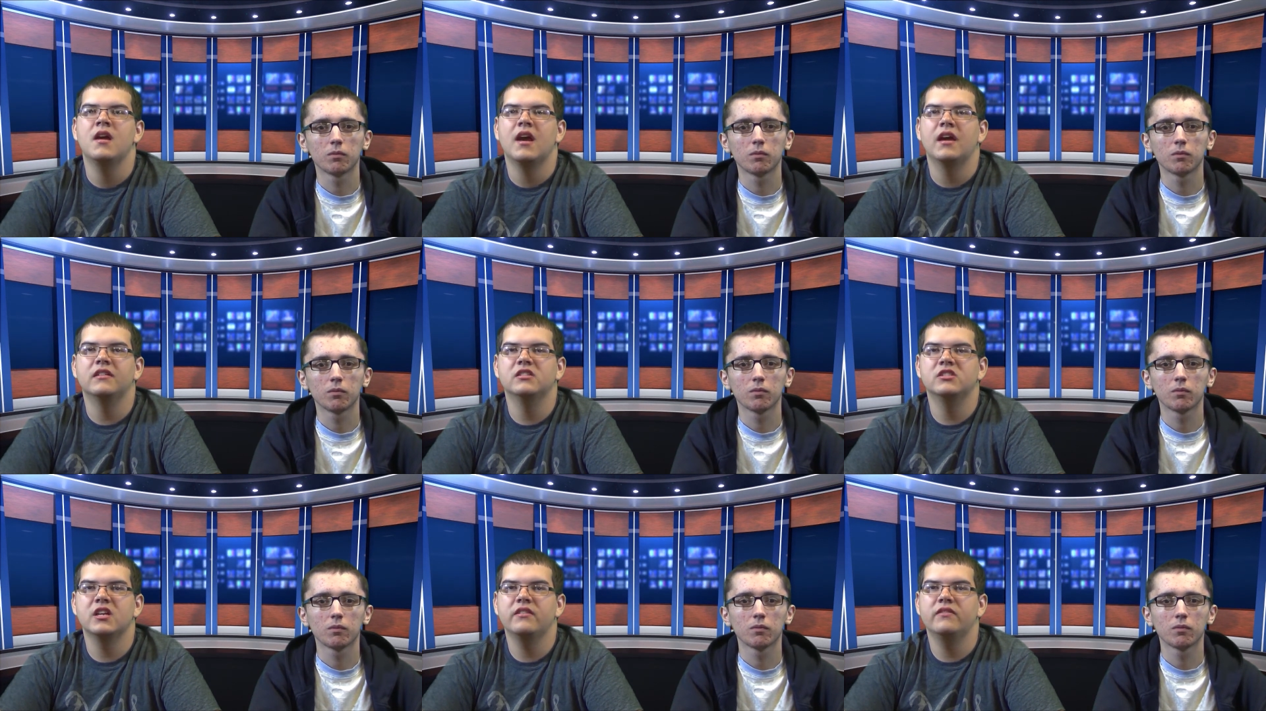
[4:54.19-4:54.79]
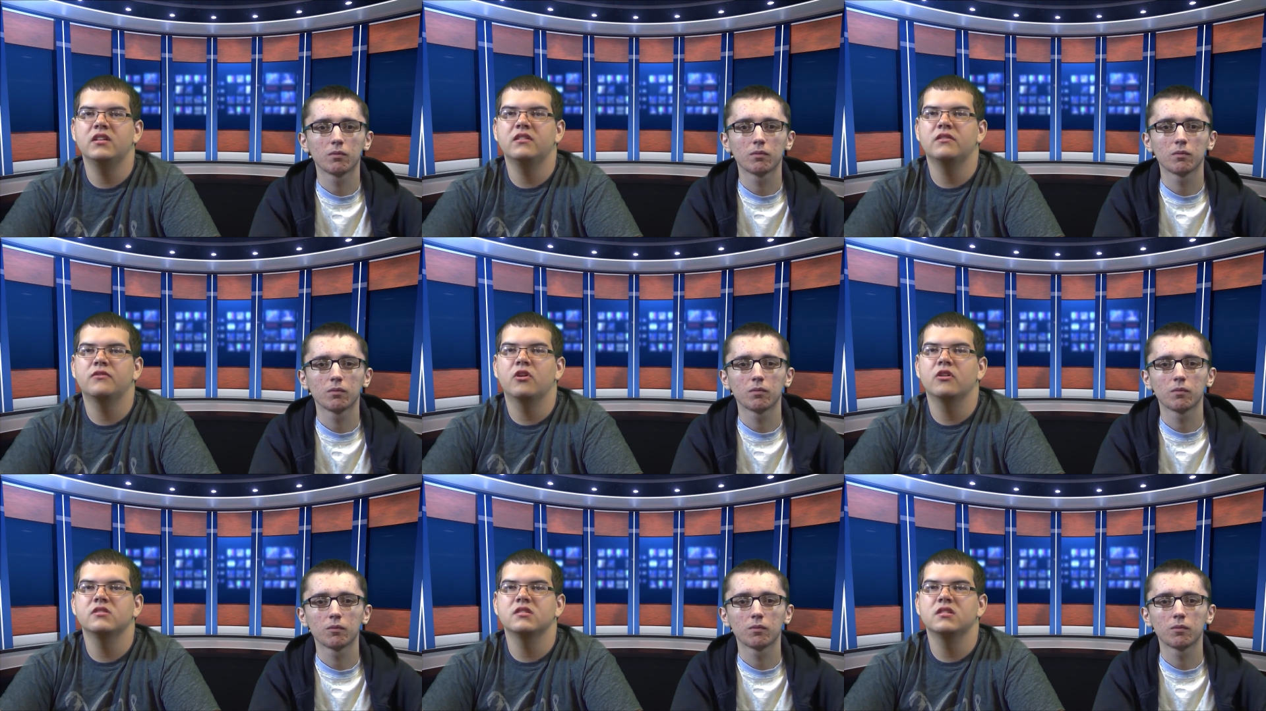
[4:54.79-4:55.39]
Speaker 1: and the JV and
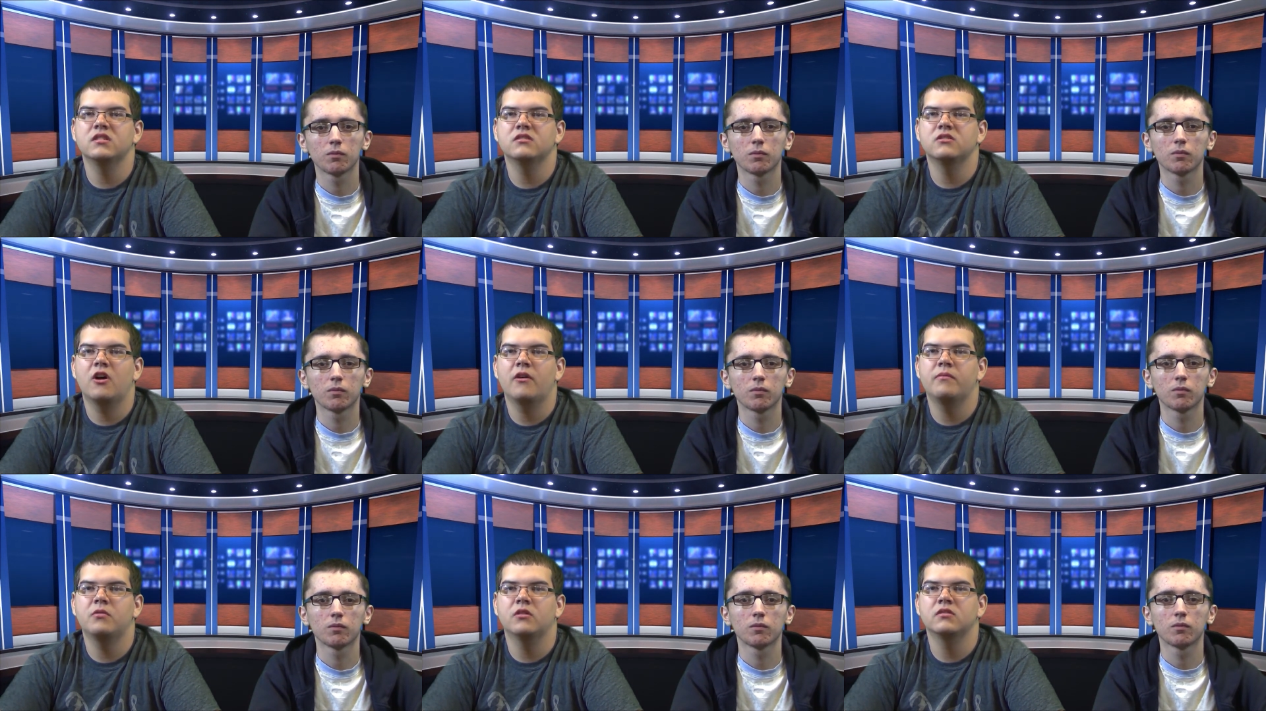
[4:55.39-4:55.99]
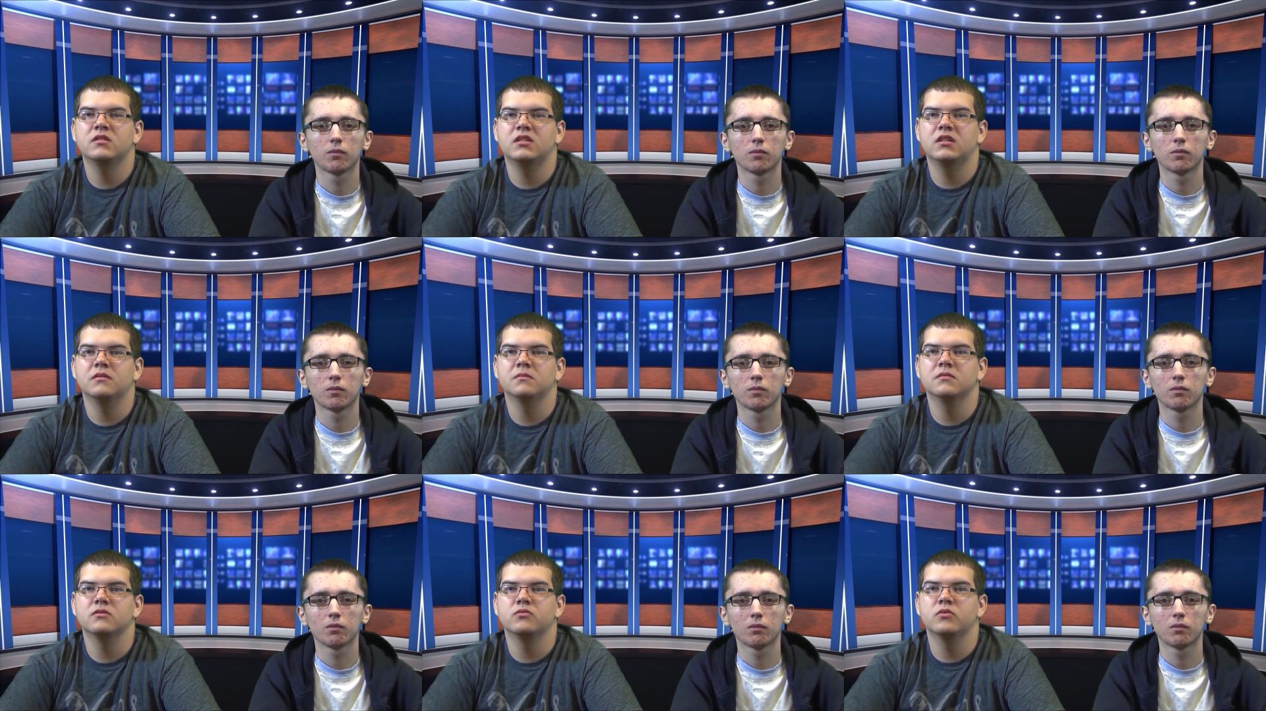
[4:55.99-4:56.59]
varsity softball
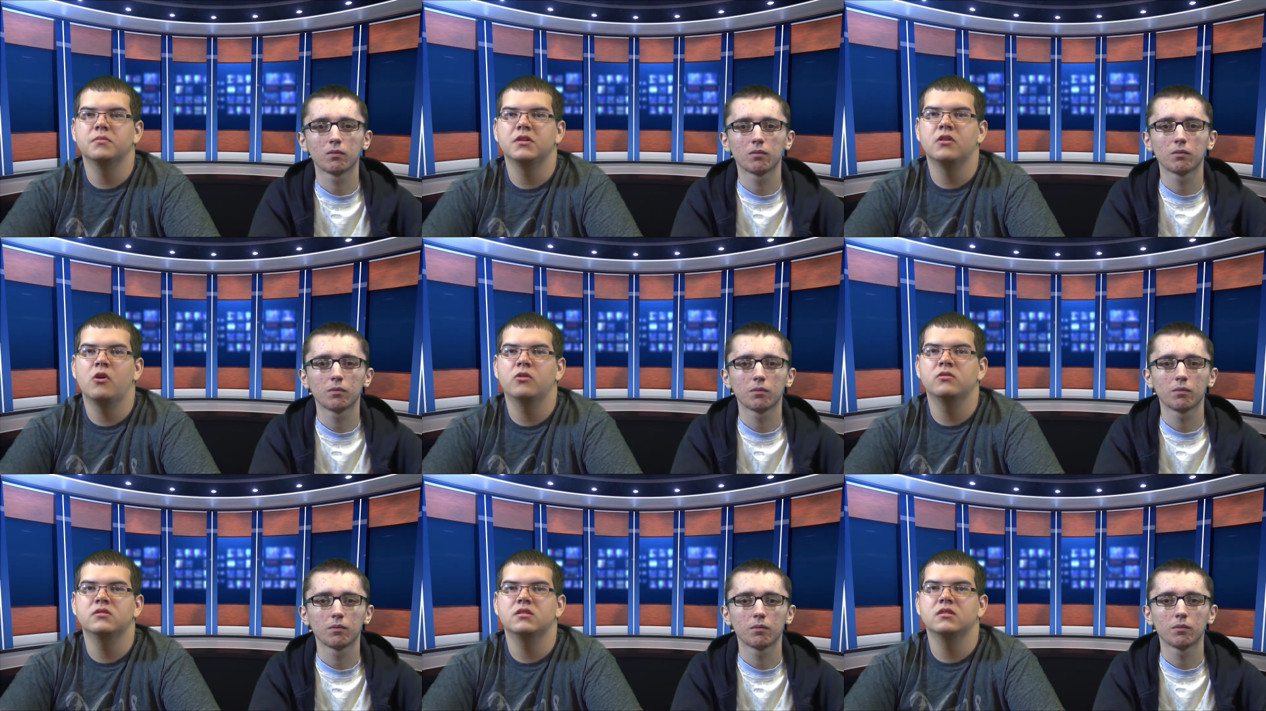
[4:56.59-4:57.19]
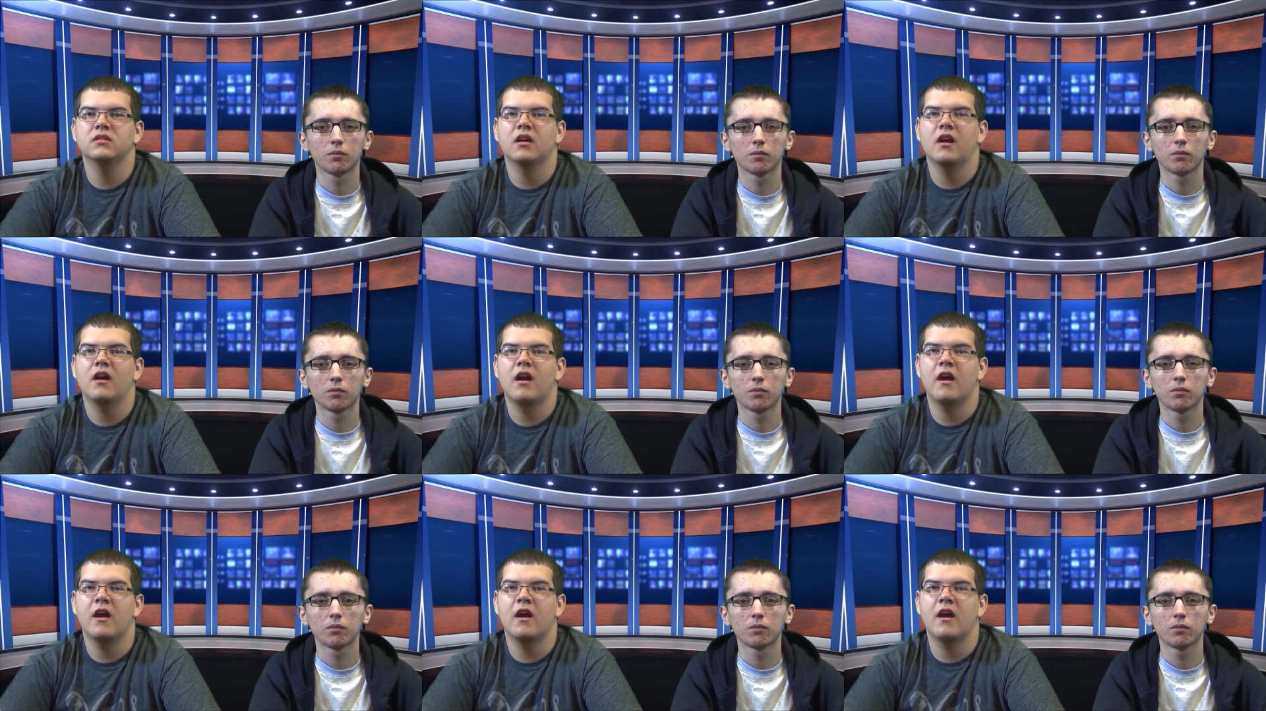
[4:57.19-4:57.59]
teams will be hosting